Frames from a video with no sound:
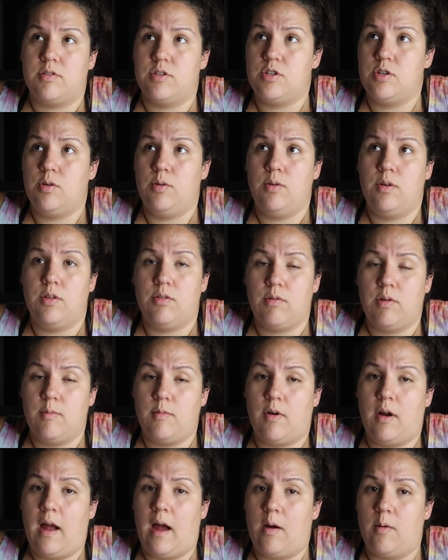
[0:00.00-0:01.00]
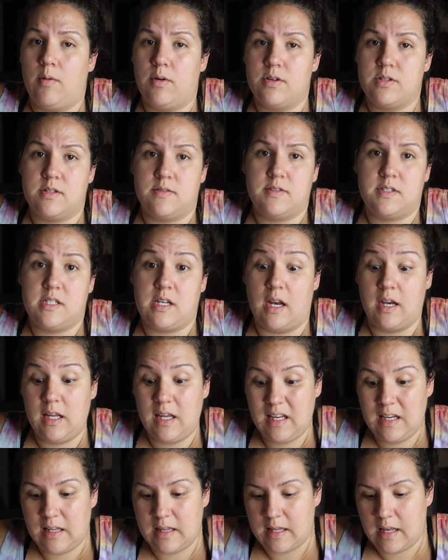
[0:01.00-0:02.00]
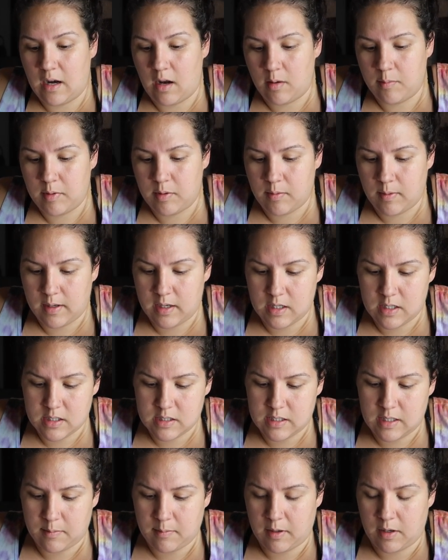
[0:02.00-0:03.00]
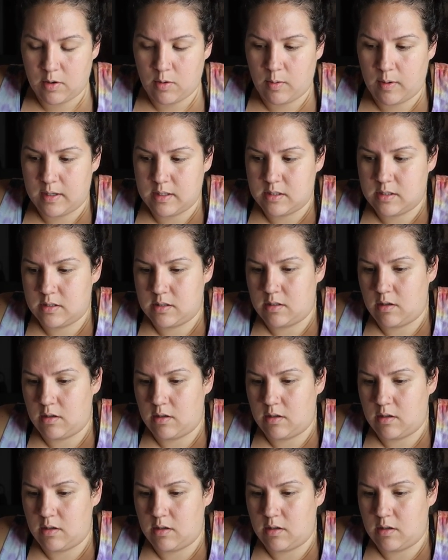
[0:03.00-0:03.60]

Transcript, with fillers: two to three more hours of studying and then I'll be ready to take my quiz.